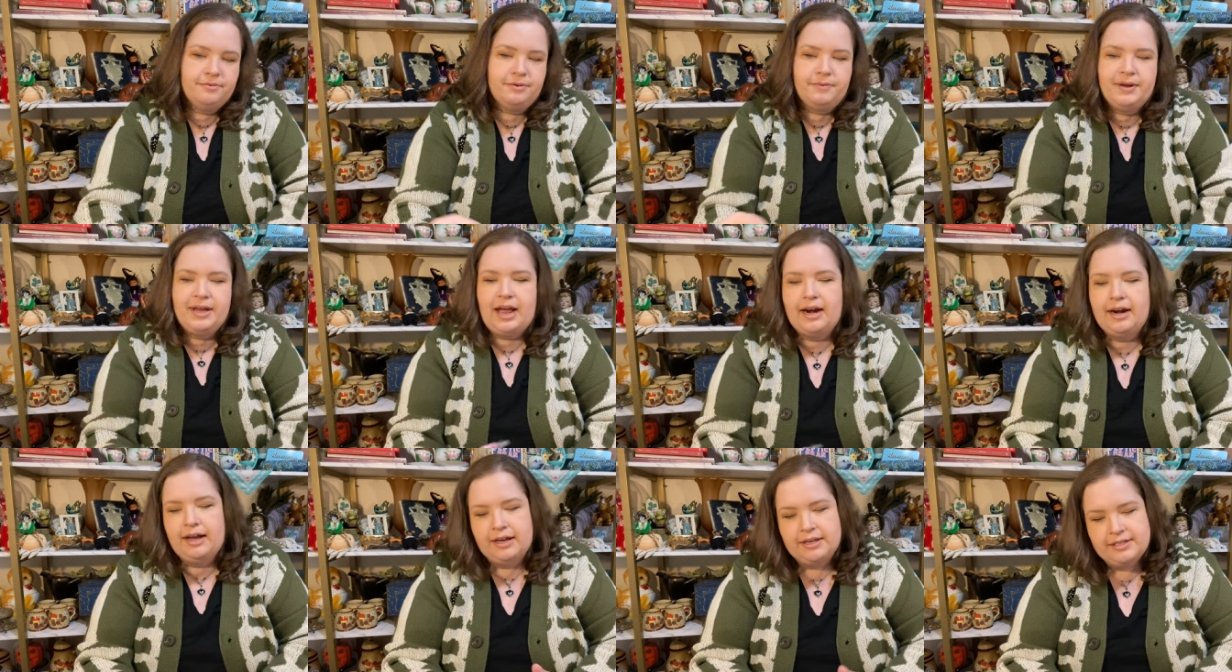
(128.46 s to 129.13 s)
What do we got
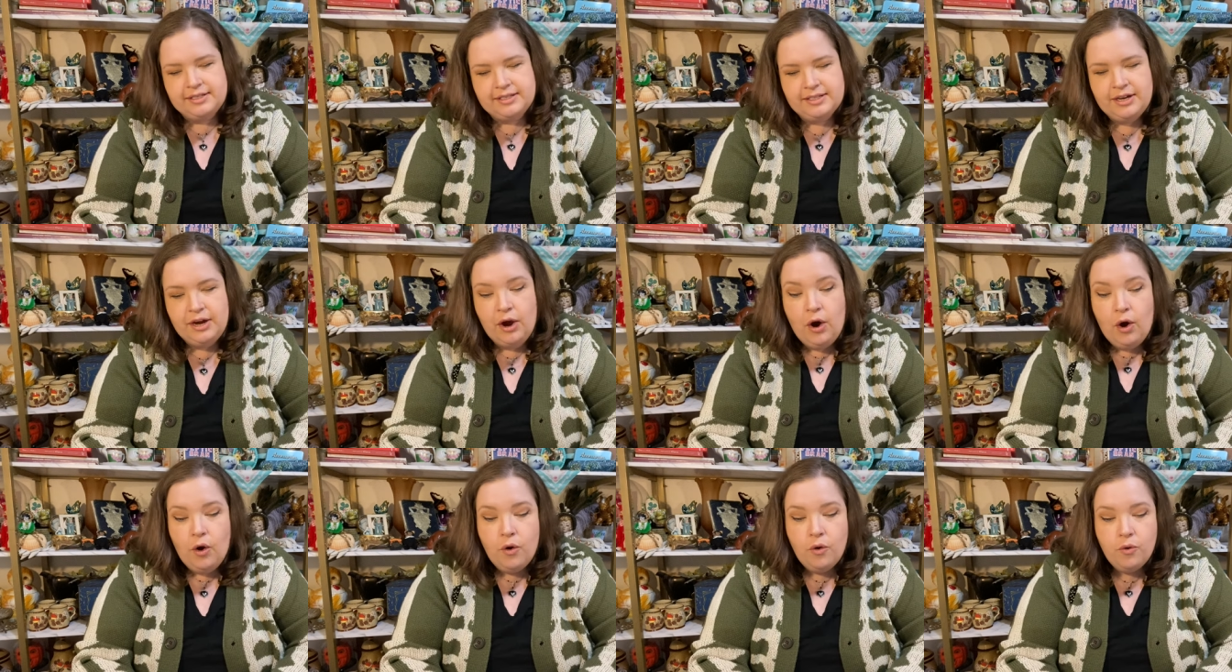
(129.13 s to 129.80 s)
next?
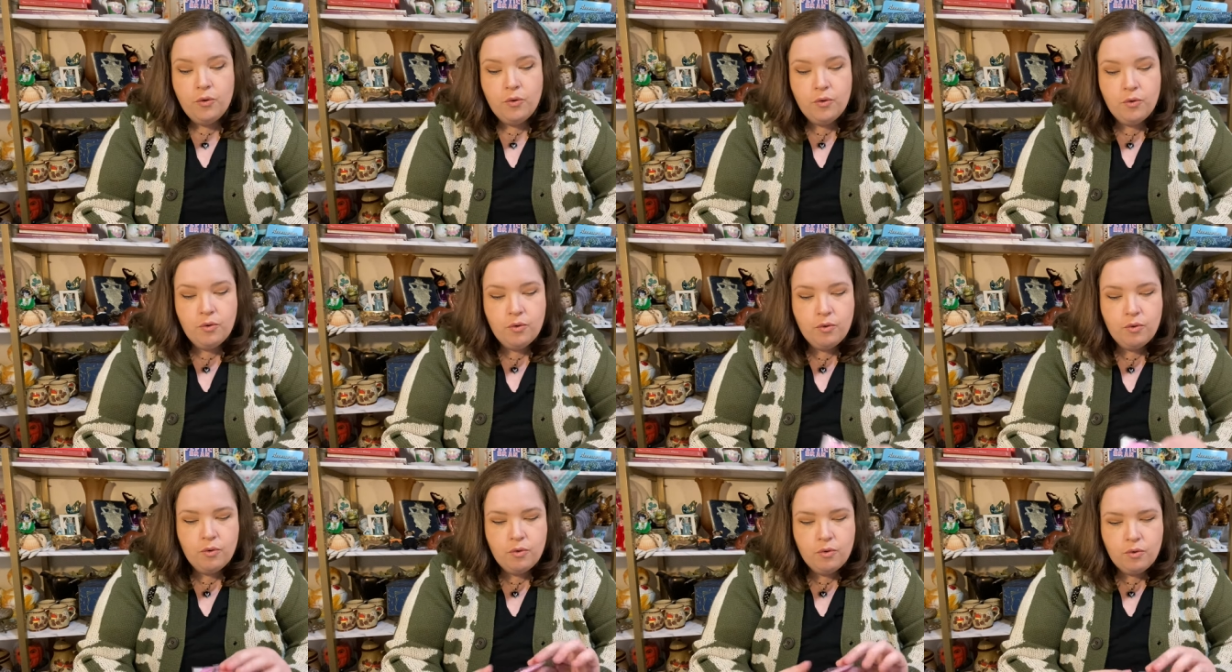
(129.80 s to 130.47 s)

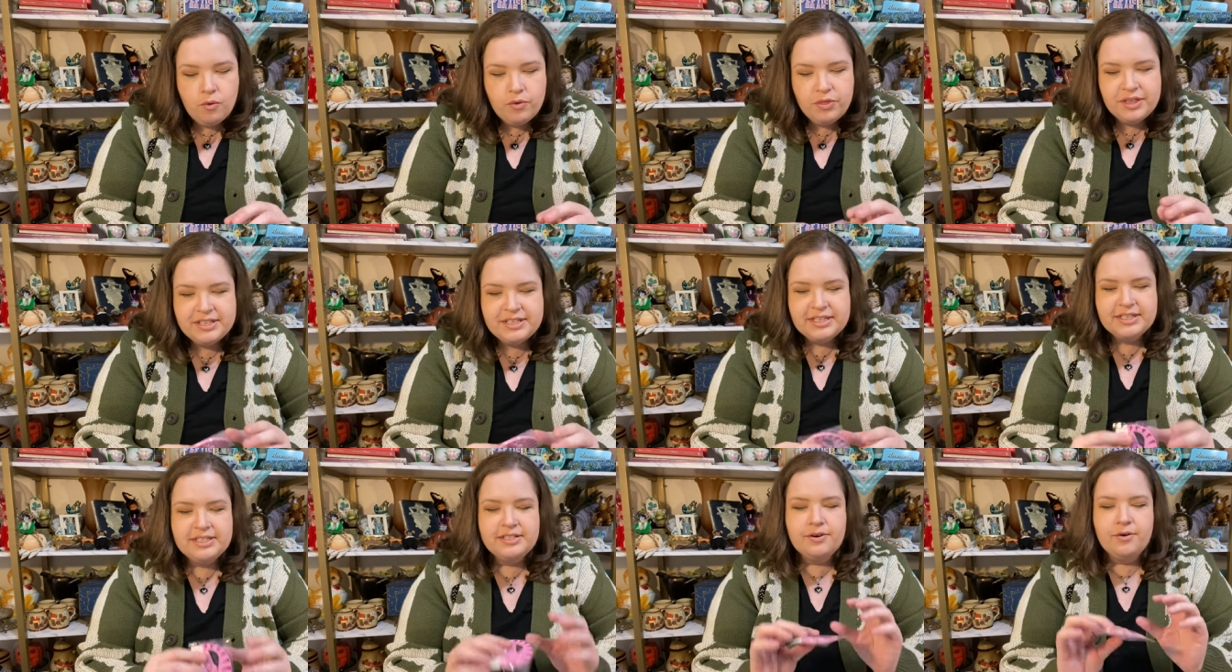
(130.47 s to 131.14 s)
Ooh, this
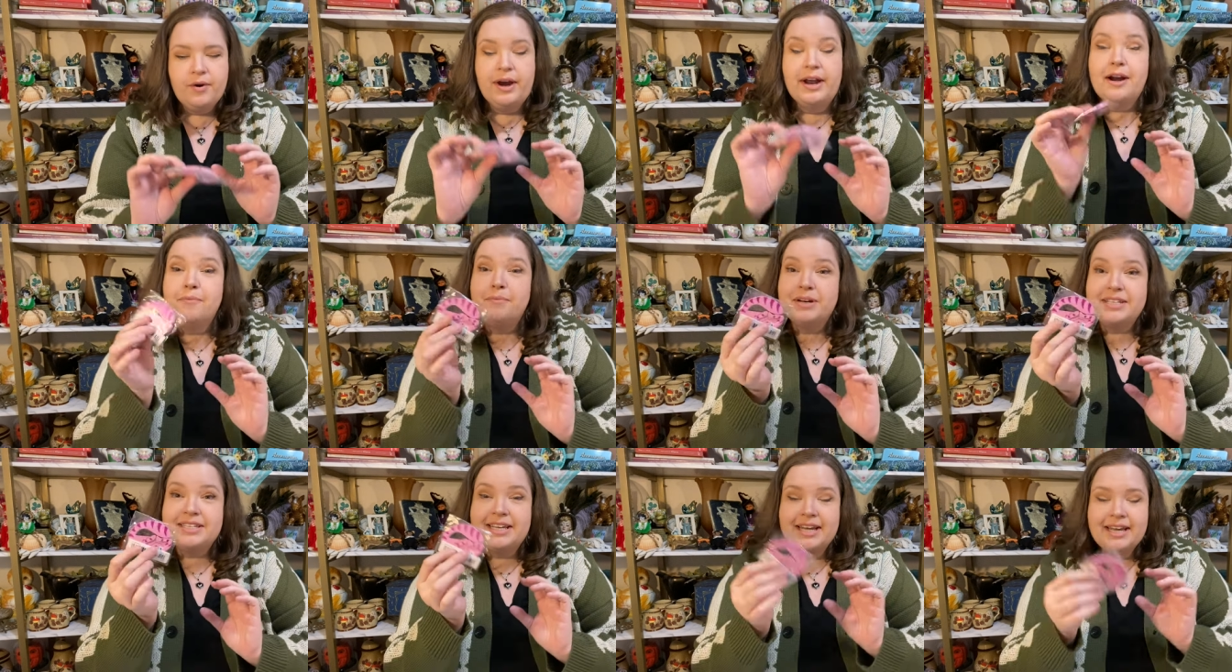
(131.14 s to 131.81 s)
is so great. I'm going
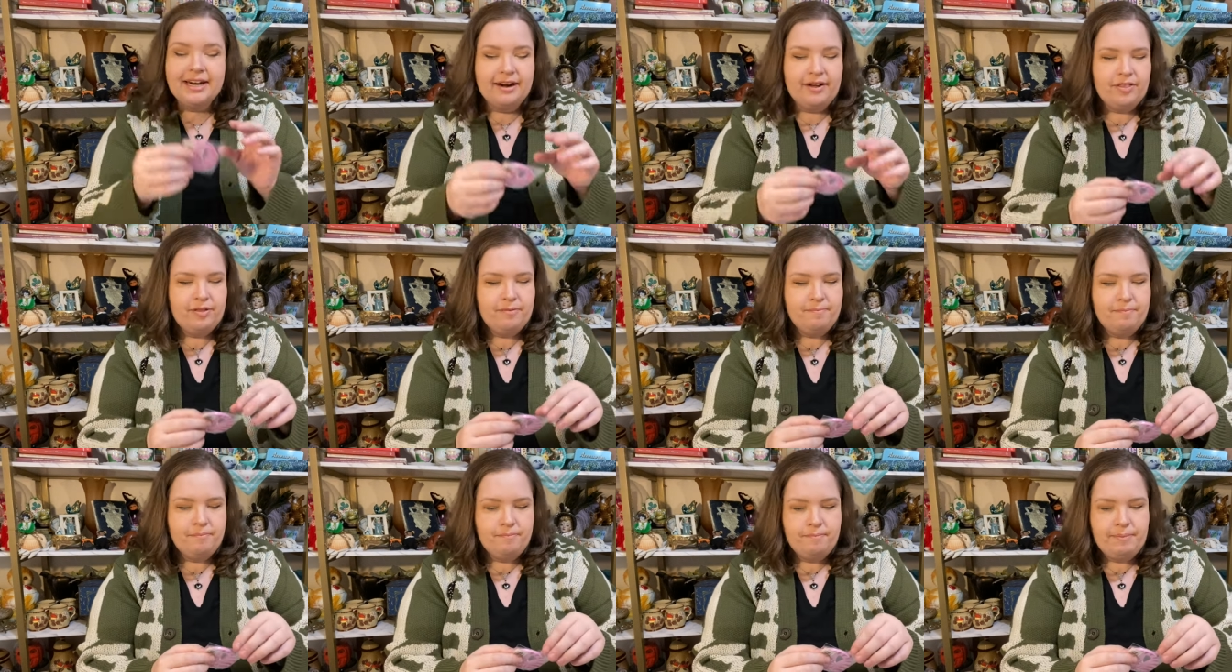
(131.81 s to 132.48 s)
to take it out of the
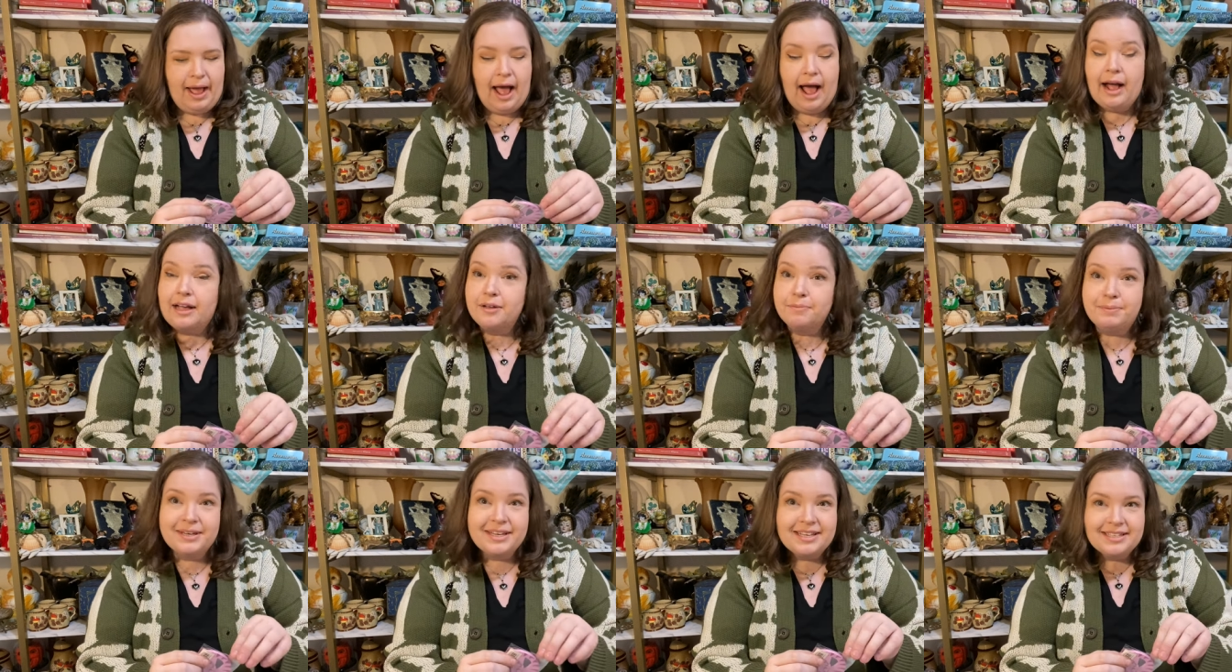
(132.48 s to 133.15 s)
pack
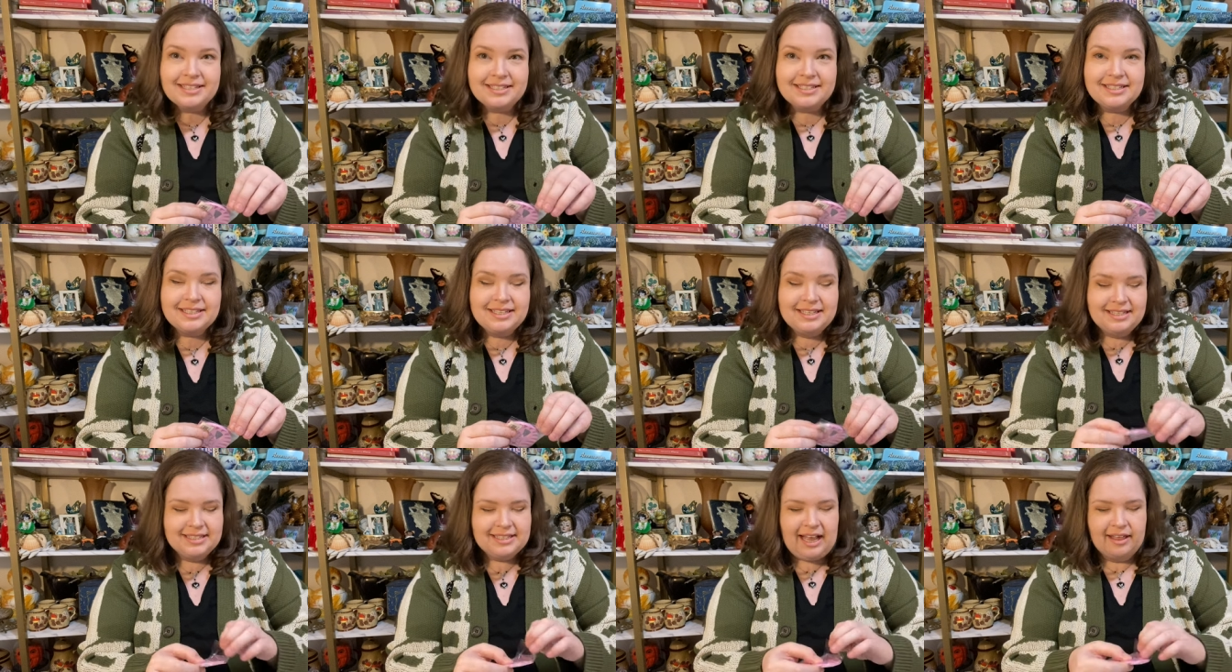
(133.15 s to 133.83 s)
because
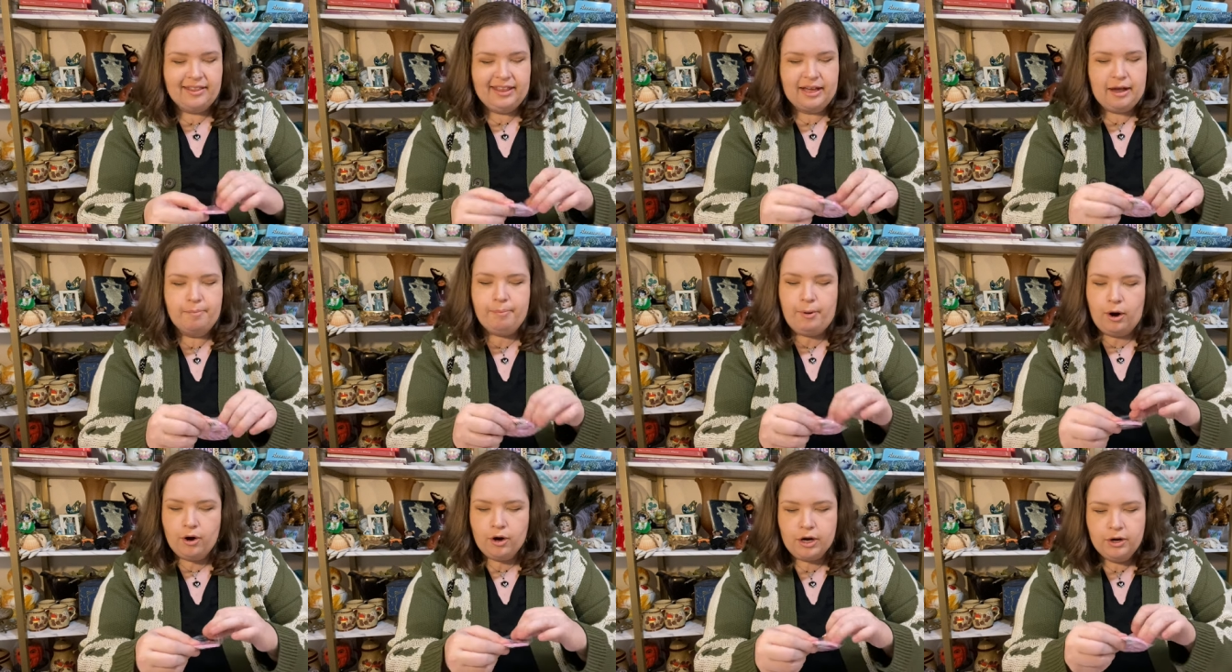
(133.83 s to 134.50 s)
he's got like a
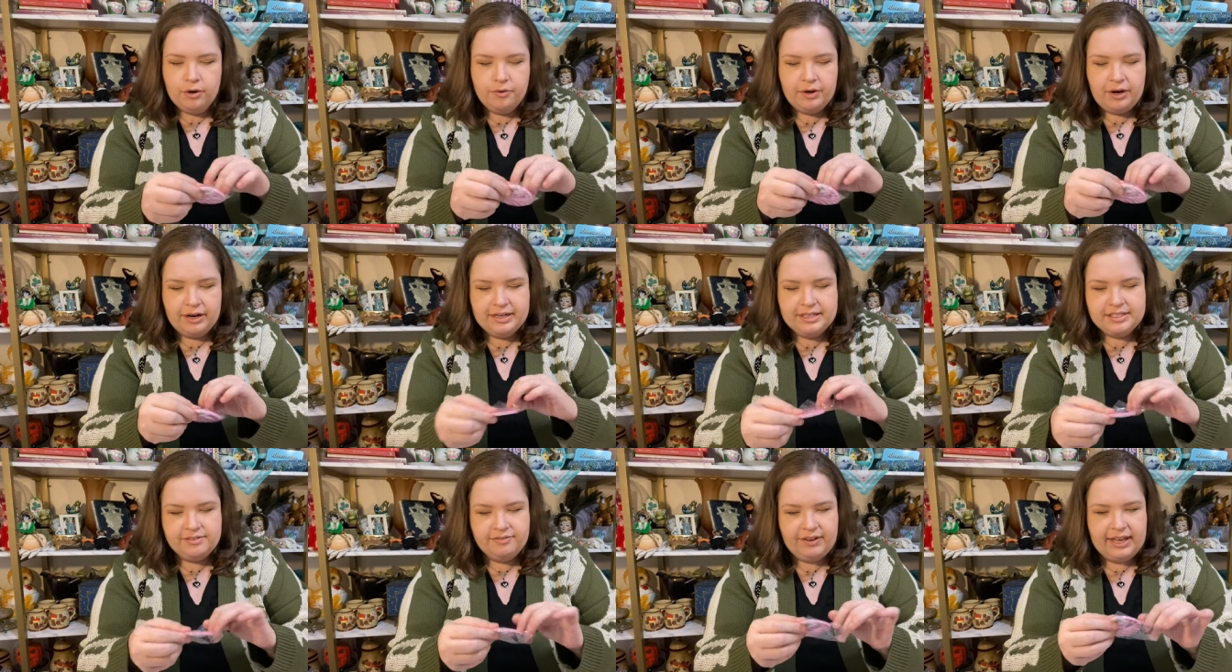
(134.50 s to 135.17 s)
barcode on
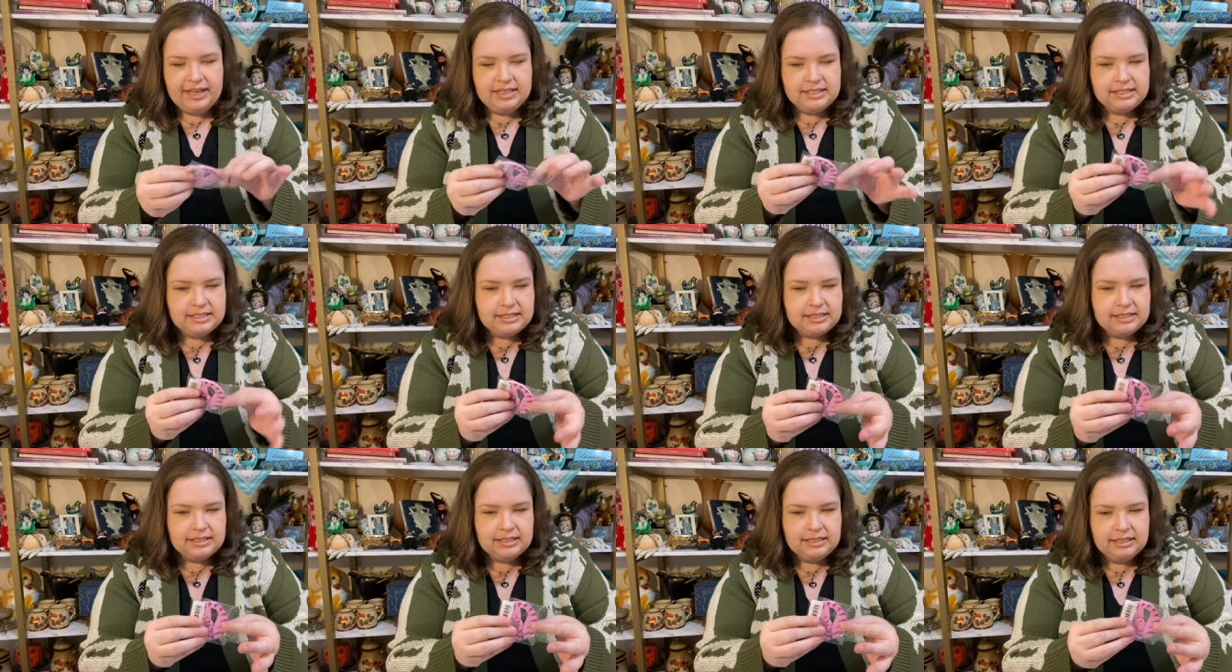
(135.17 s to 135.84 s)
his face.